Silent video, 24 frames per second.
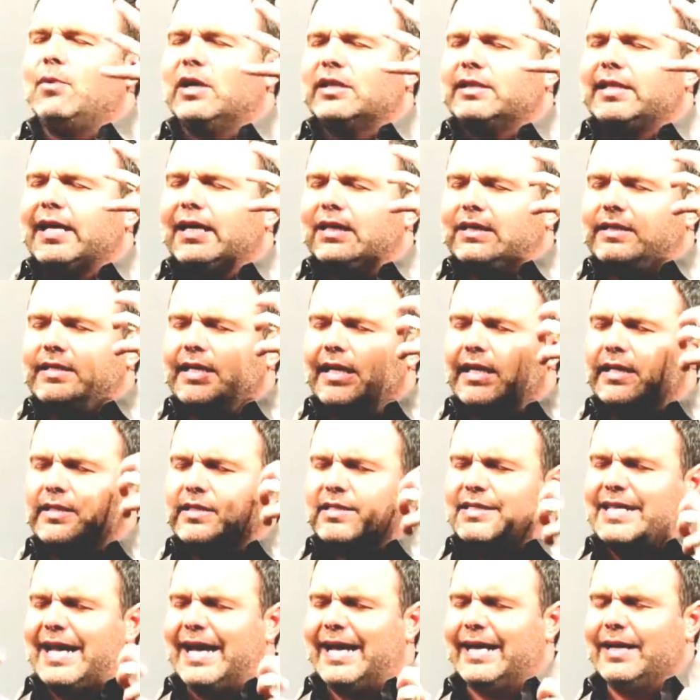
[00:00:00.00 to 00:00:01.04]
what that
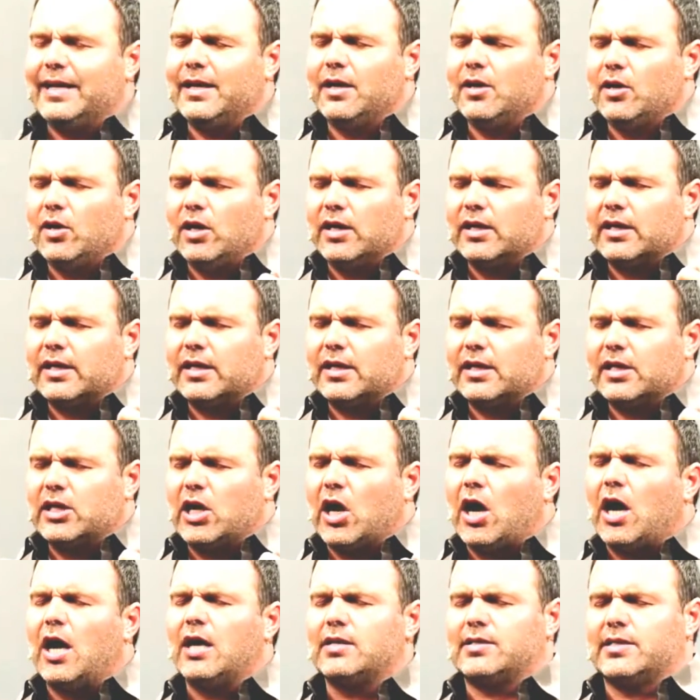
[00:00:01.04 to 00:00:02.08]
does, that
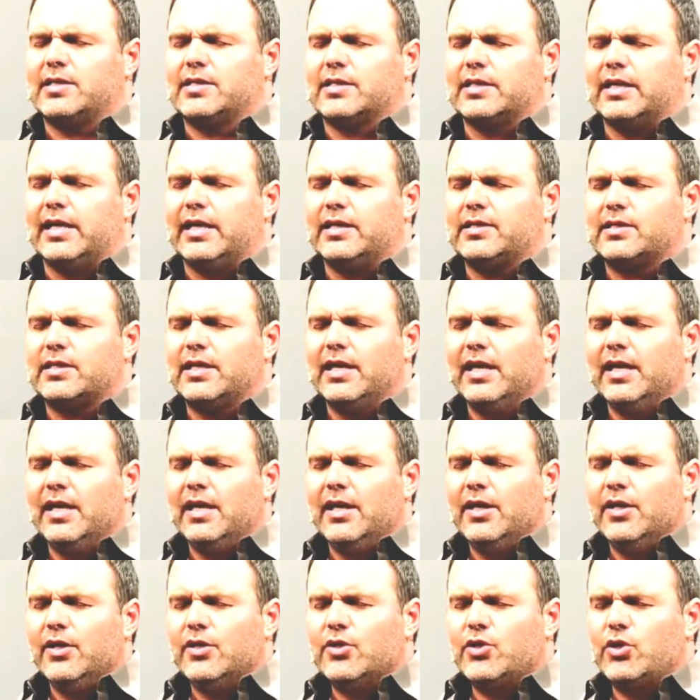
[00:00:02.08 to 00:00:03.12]
causes us
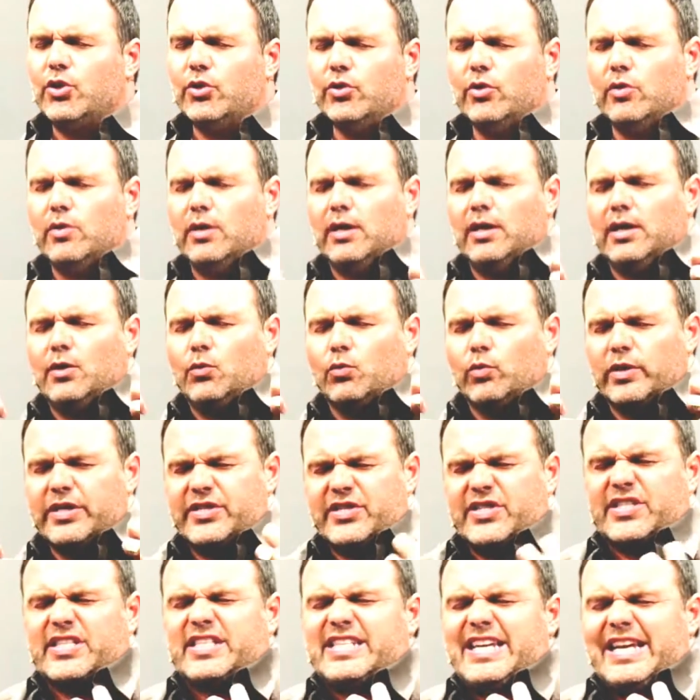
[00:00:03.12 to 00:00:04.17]
to
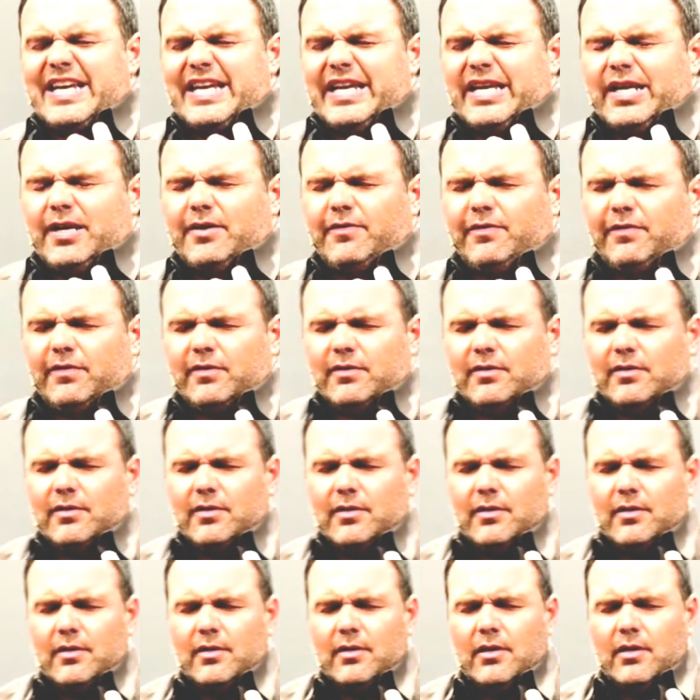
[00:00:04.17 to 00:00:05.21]
receive
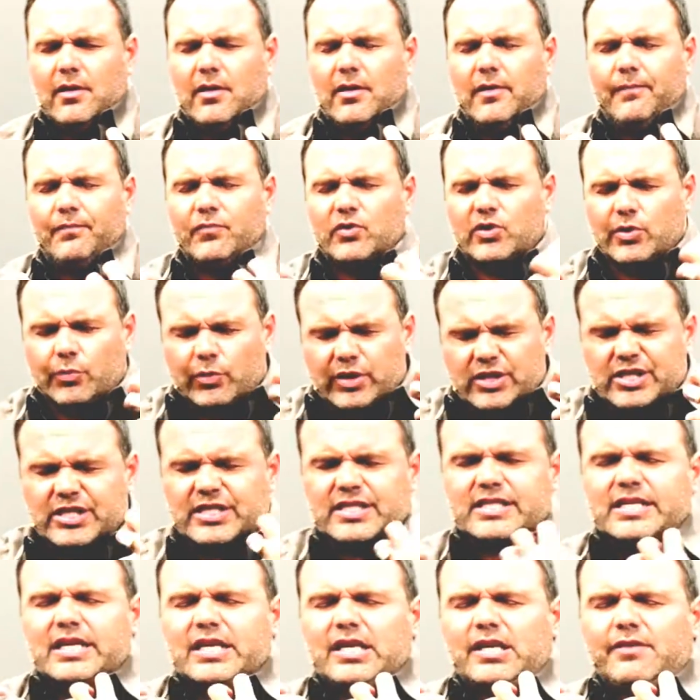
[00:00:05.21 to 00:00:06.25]

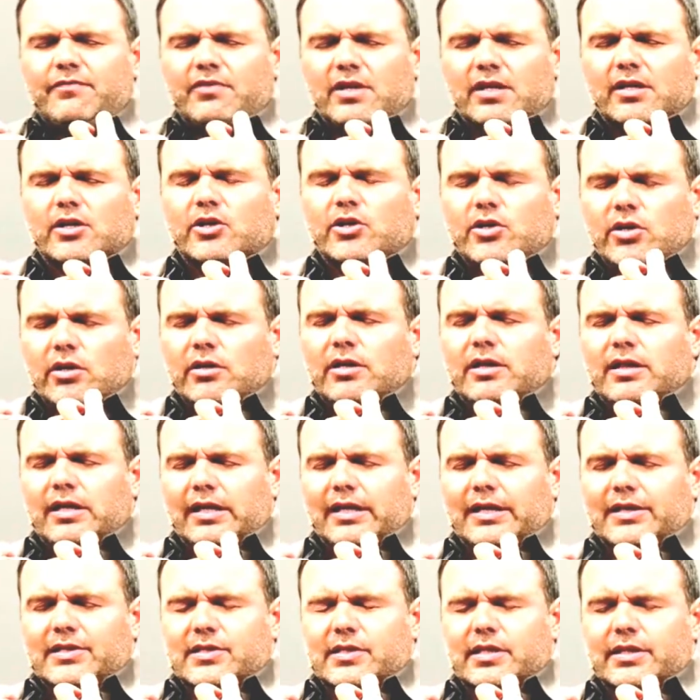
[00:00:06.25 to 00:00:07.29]
the good
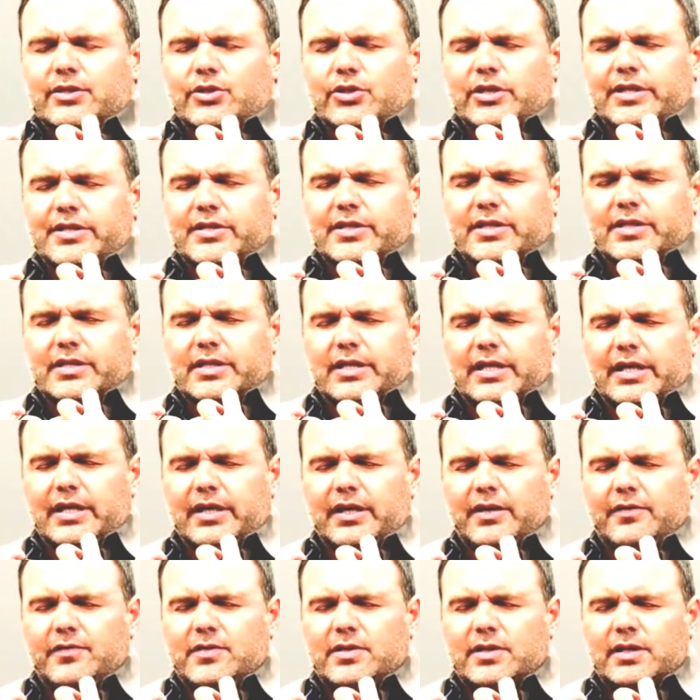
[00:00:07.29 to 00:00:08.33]
things that Jesus
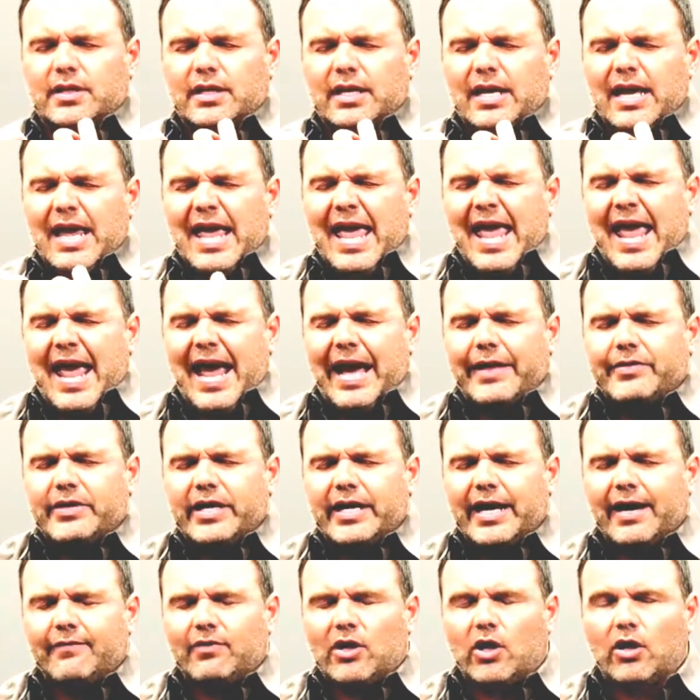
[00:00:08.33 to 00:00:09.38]
gives, and then
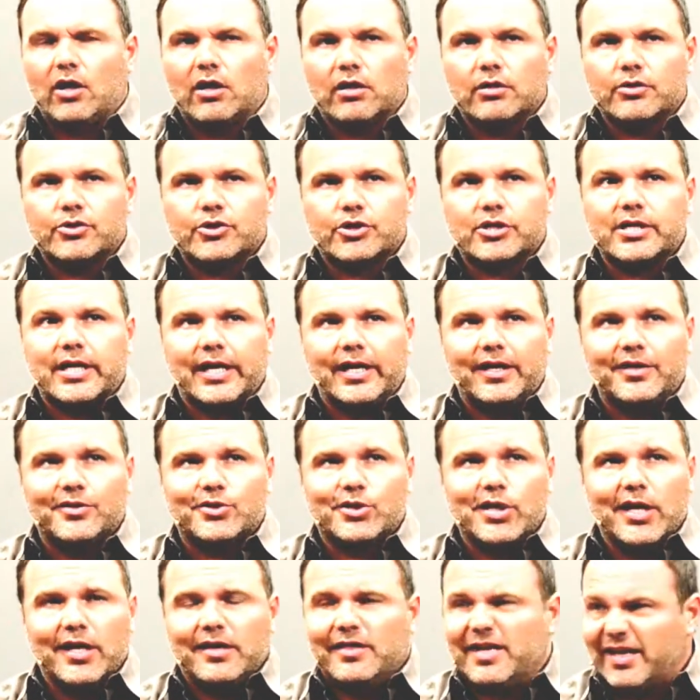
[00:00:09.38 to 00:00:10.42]
have a heart
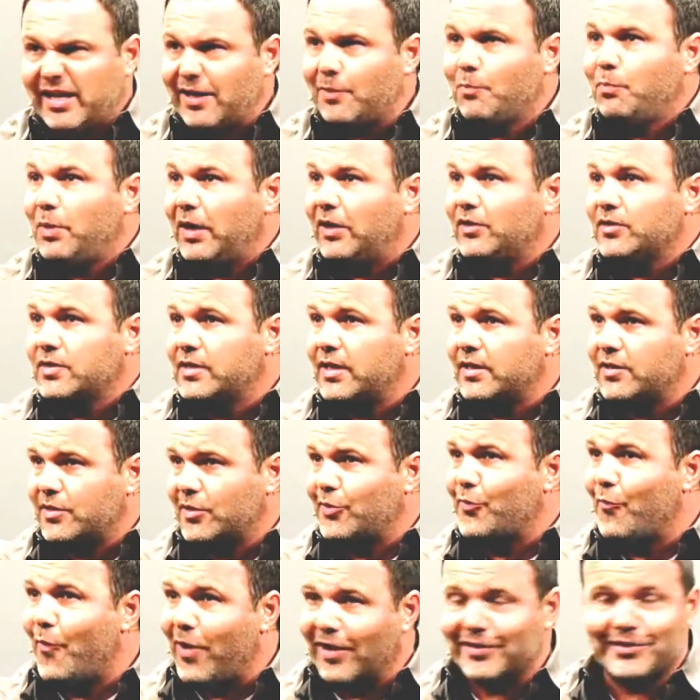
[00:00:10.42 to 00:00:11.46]
change that compels us
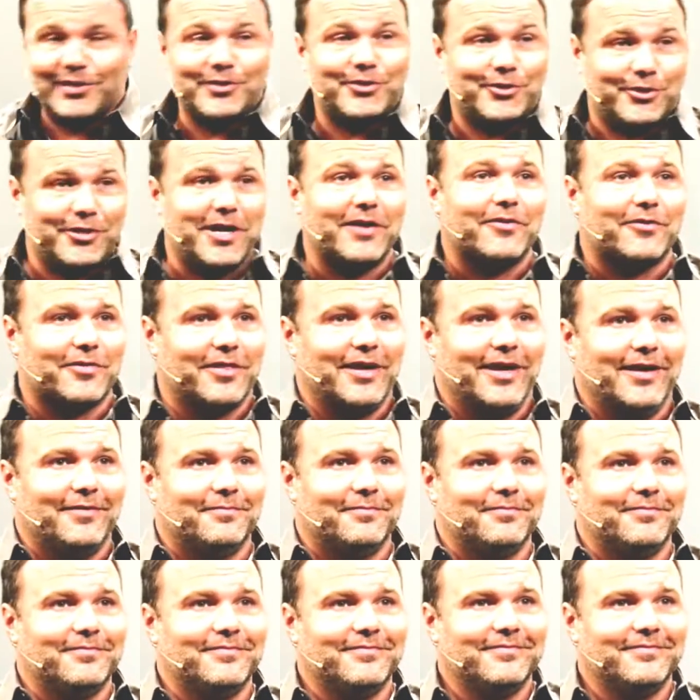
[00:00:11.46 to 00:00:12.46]
to want to share them.